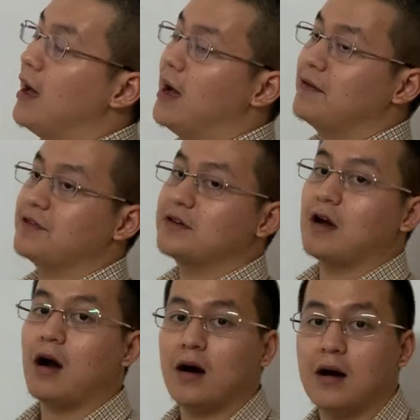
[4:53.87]
have the
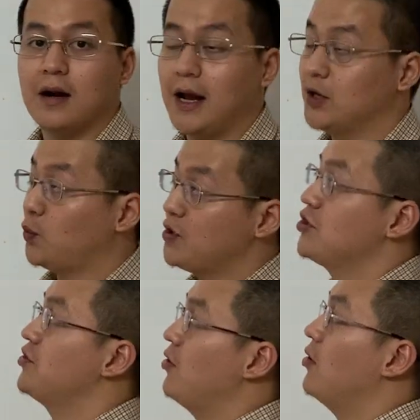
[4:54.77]
car and
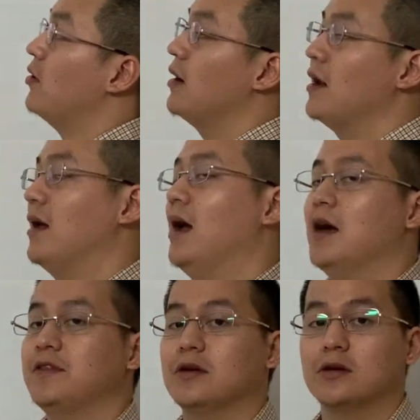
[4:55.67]
which door
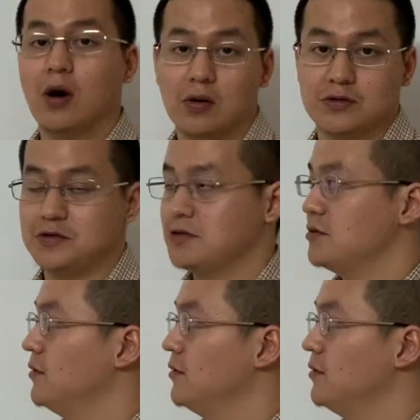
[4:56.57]
have the goals.